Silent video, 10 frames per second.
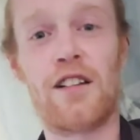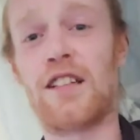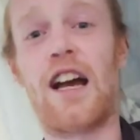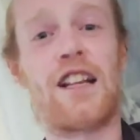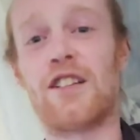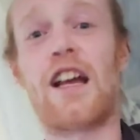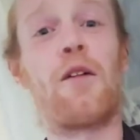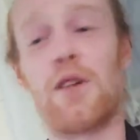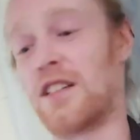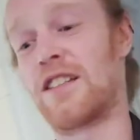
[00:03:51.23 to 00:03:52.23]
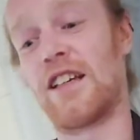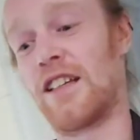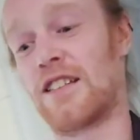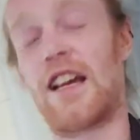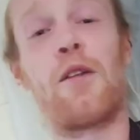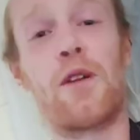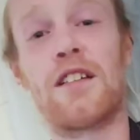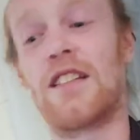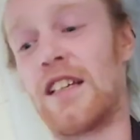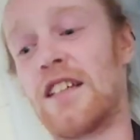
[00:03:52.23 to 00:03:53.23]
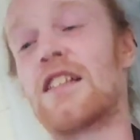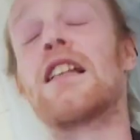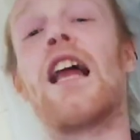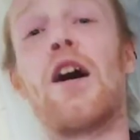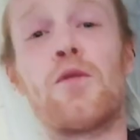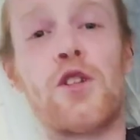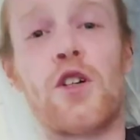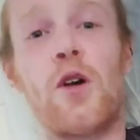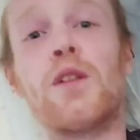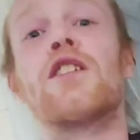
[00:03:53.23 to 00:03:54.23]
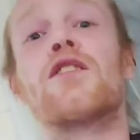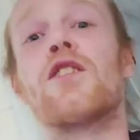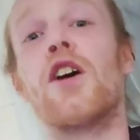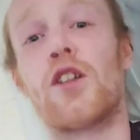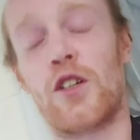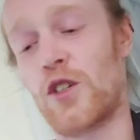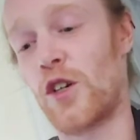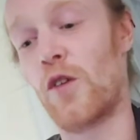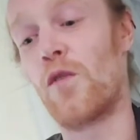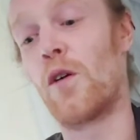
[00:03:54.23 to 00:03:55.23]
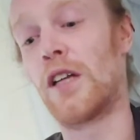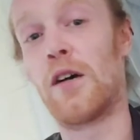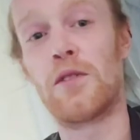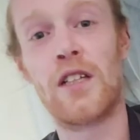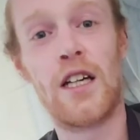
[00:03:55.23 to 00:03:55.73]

Cause I just I want to see this. I want to see this clown show, this circus show roll out.